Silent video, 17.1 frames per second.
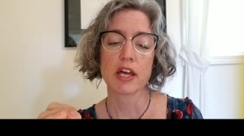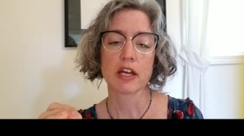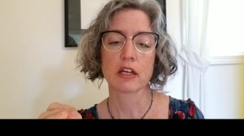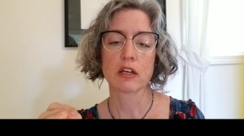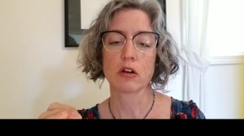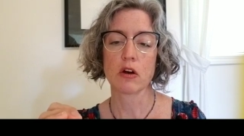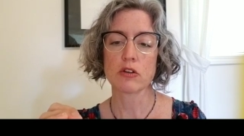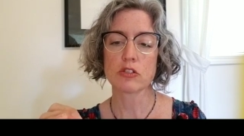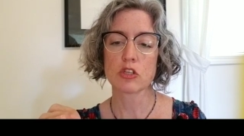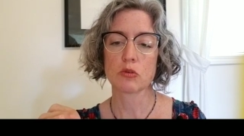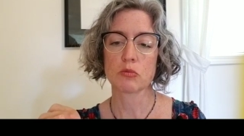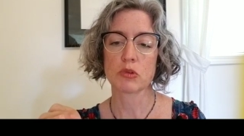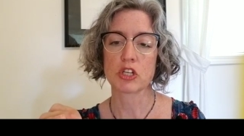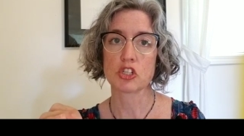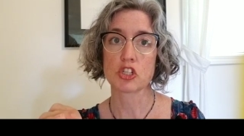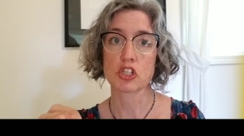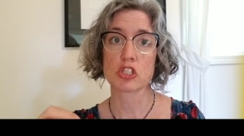it could also
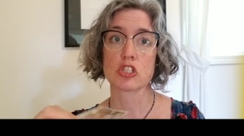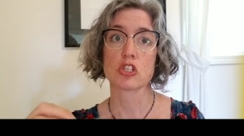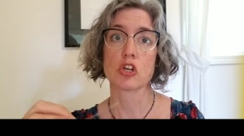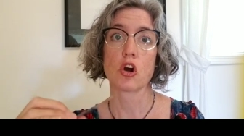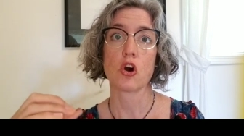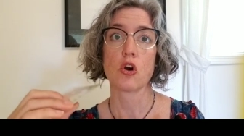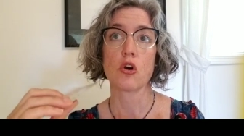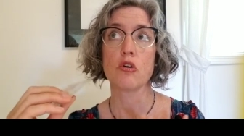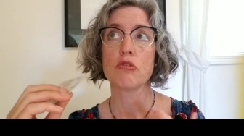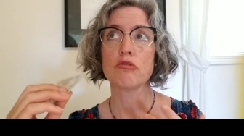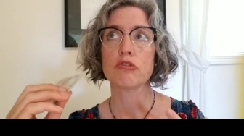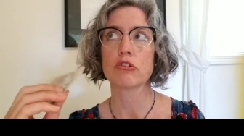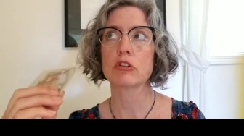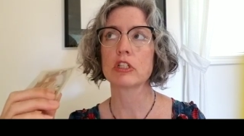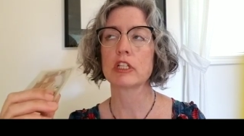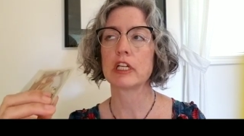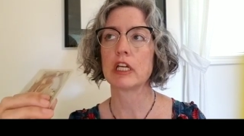be just
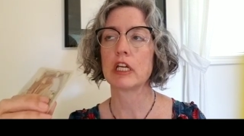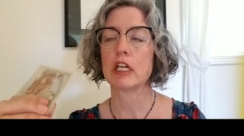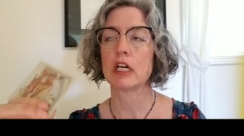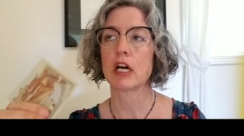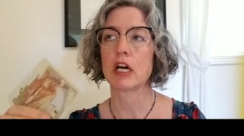overly.